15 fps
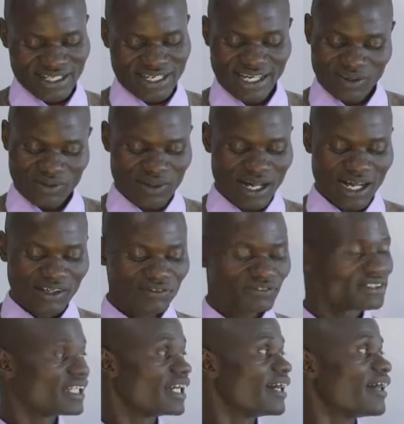Now,
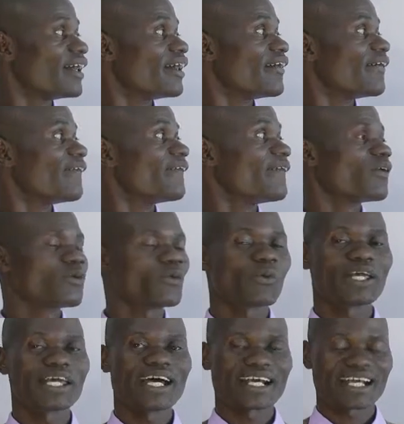after
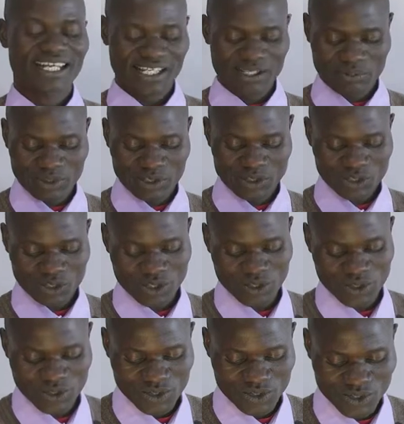we are able to
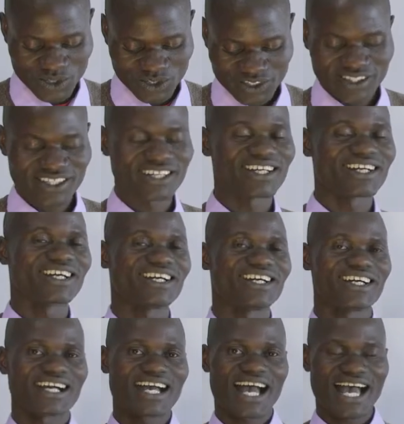look
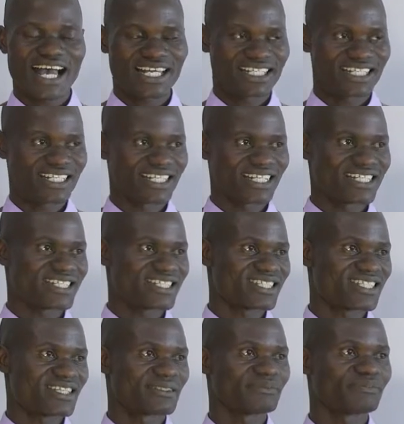at
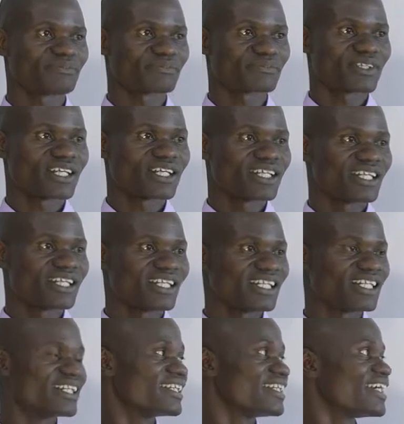this,
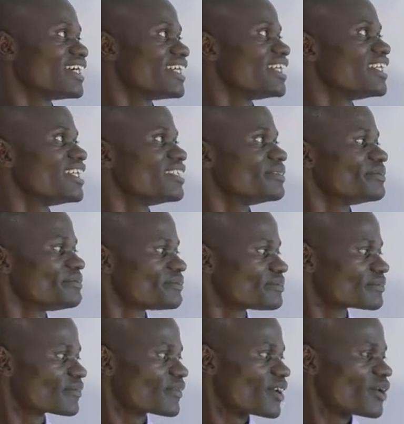then
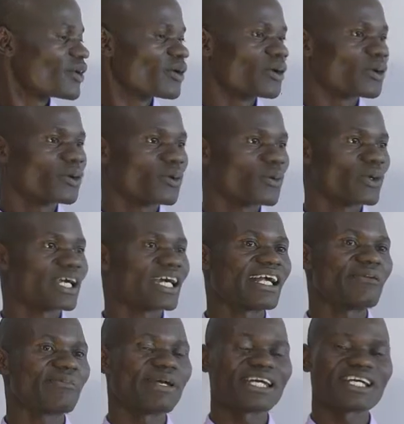we
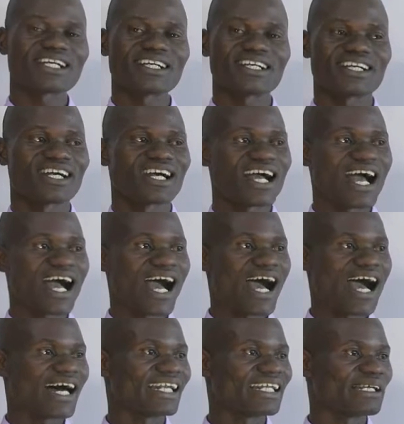can make
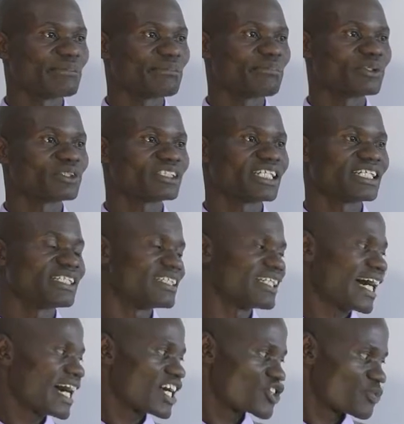an important
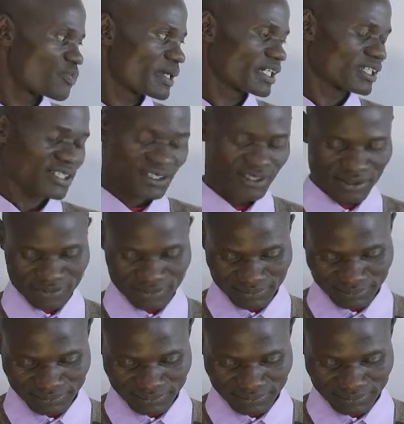aspect